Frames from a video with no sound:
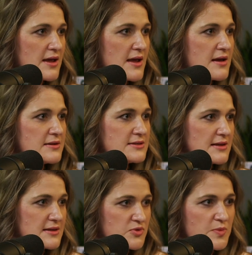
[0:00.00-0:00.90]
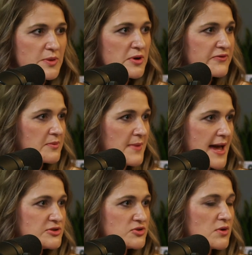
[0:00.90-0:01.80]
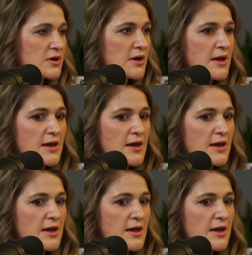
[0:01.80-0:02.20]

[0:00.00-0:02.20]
and say this would be a perfect match, or